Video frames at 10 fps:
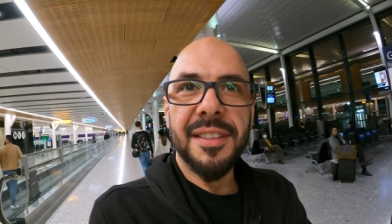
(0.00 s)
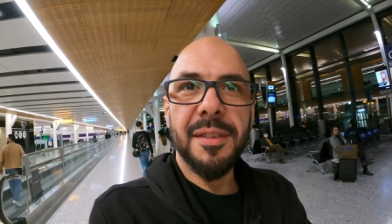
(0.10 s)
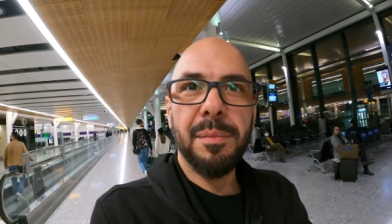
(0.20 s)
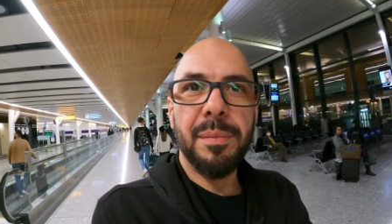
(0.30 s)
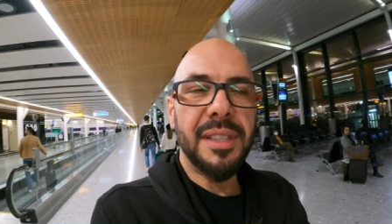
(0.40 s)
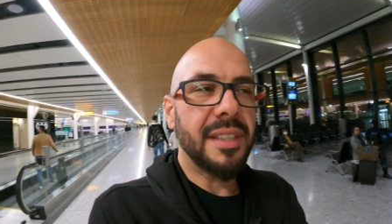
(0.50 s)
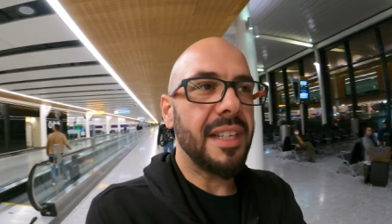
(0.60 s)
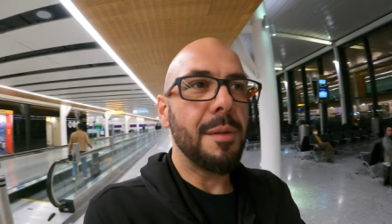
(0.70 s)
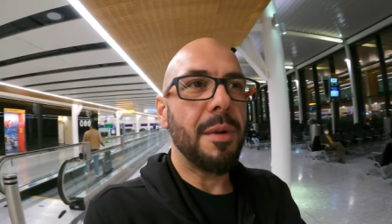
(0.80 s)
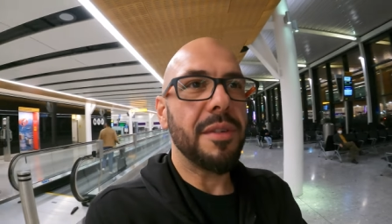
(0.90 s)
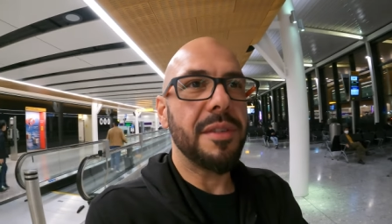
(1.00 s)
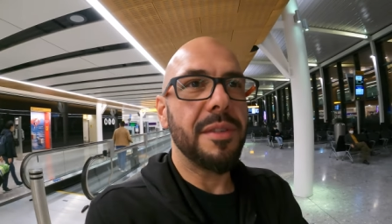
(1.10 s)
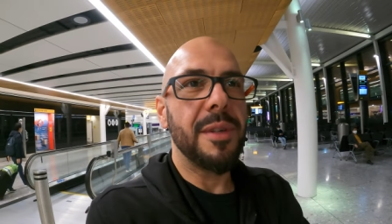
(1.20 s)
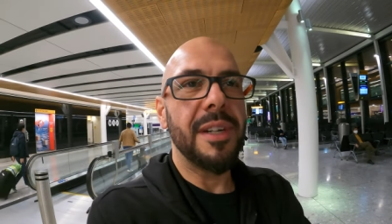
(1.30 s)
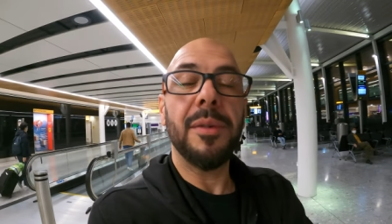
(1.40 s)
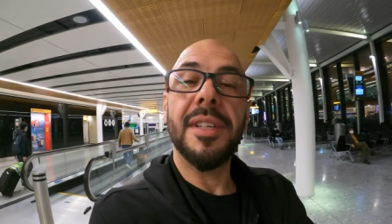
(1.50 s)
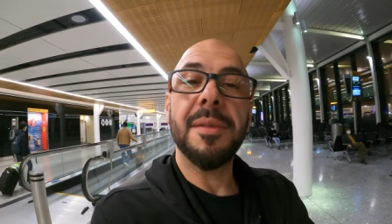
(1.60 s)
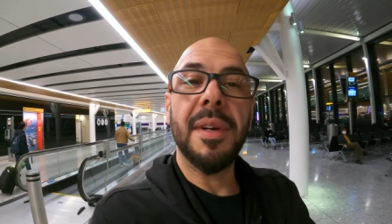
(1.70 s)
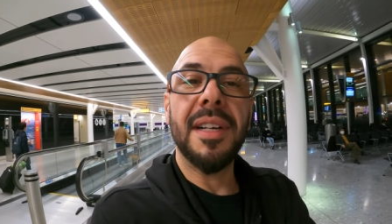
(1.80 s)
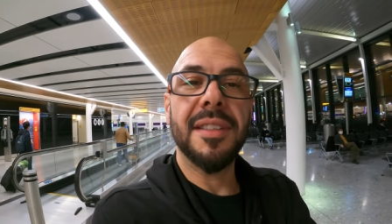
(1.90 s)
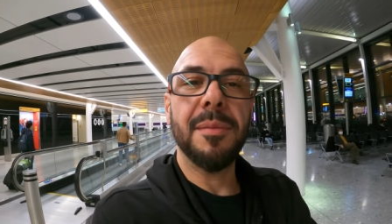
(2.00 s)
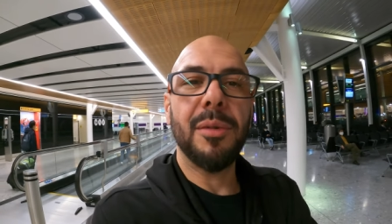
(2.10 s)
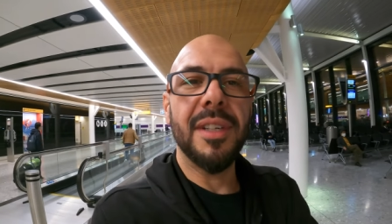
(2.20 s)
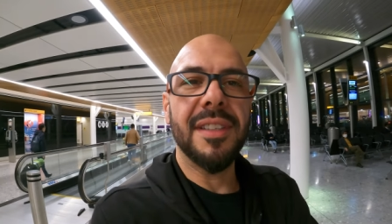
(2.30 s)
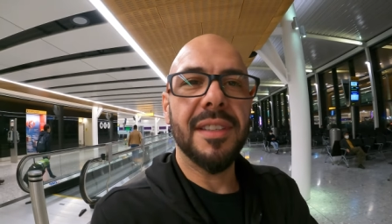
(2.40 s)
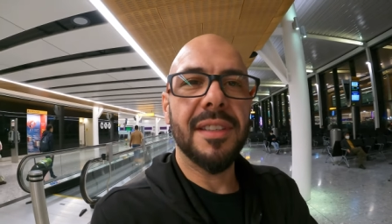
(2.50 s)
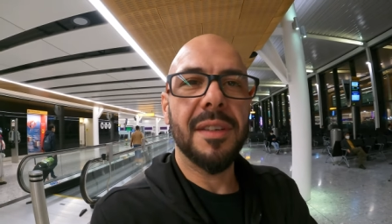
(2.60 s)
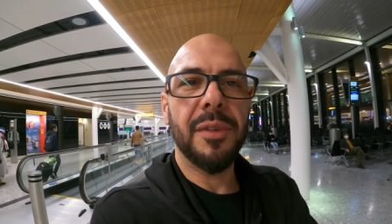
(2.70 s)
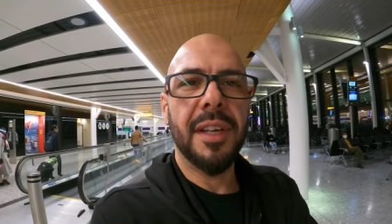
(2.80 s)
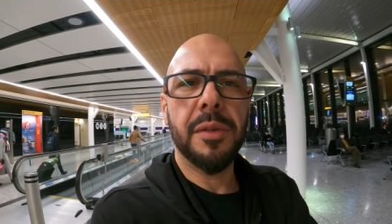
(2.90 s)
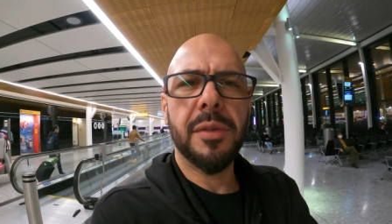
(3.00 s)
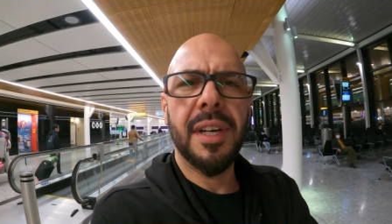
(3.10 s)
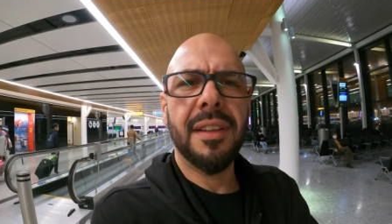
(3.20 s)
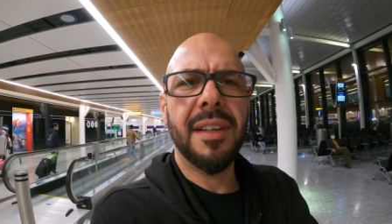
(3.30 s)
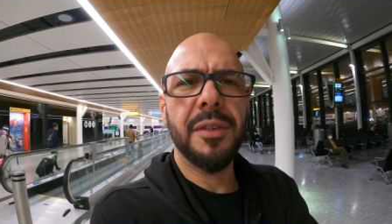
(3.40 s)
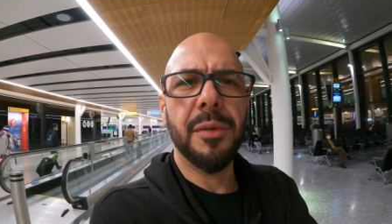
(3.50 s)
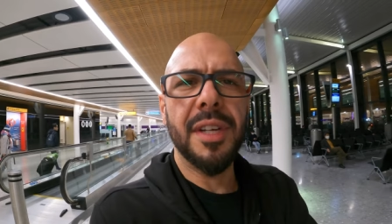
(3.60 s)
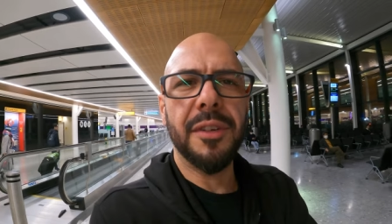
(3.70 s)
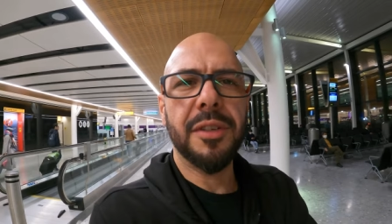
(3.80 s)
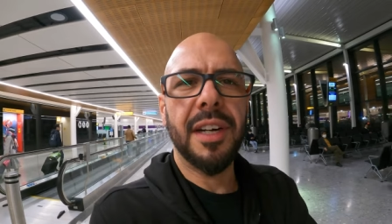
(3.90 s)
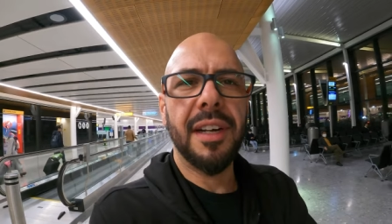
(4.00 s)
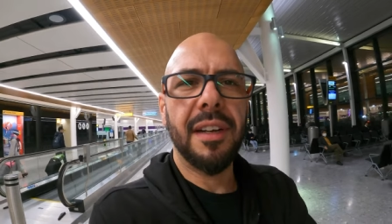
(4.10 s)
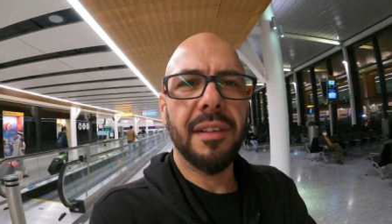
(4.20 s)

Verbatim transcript: the best thing about doing all these miles and points and stuff. You get to try things you would never try.